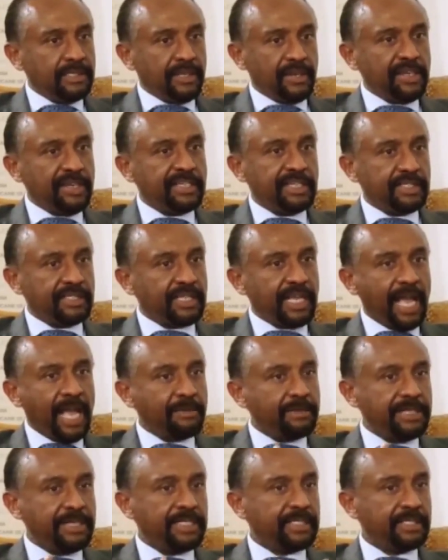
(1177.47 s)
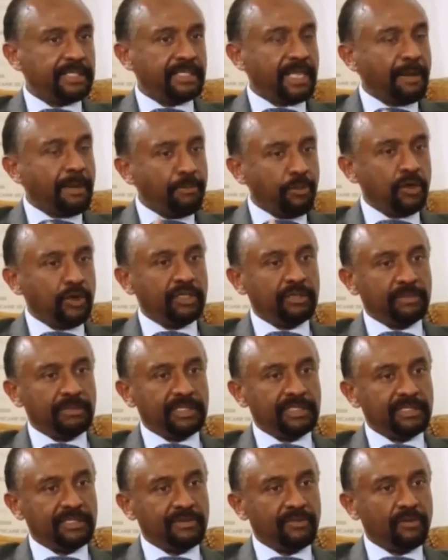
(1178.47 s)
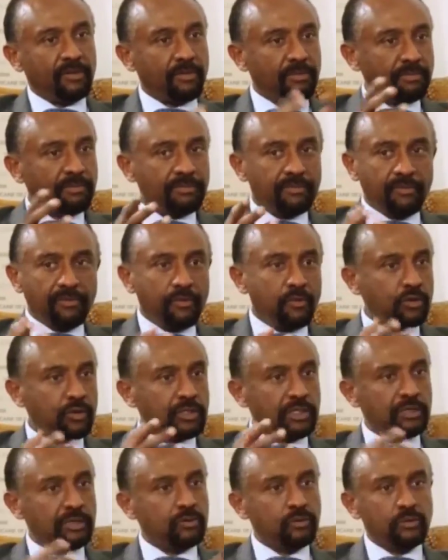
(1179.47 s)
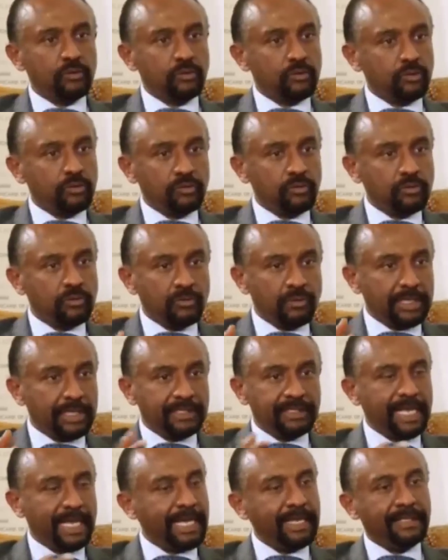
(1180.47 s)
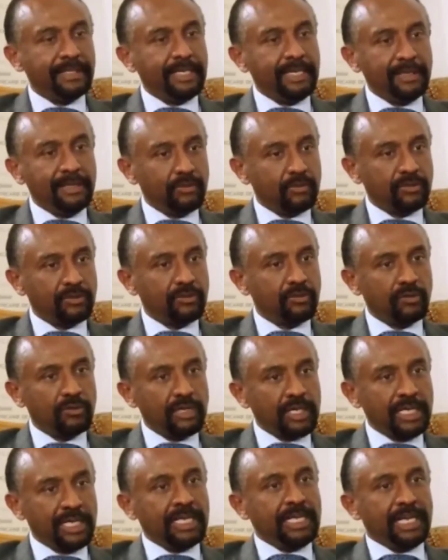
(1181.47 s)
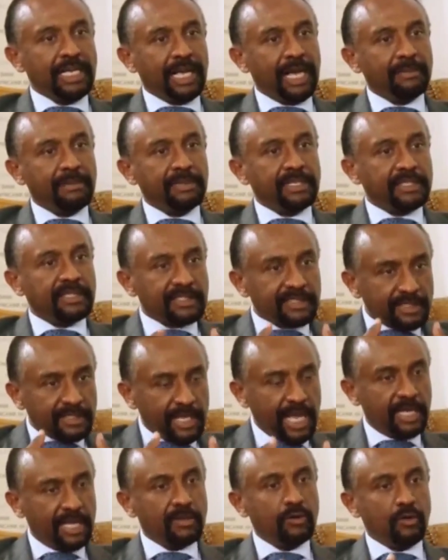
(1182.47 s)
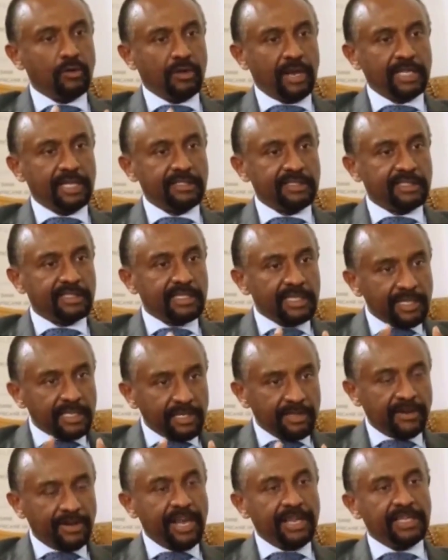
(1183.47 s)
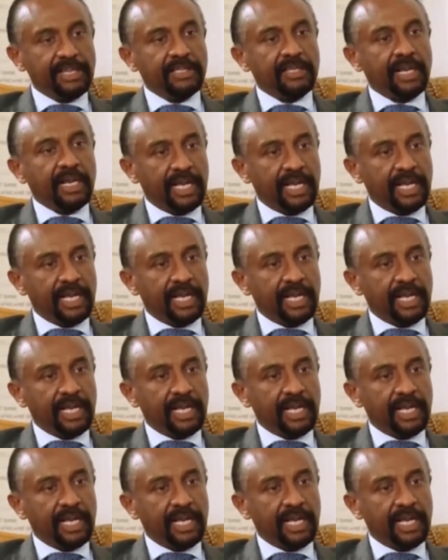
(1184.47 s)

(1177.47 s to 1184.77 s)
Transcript: recent cabinet appointments from 42 to what, 18 or so cabinets, technocrats running the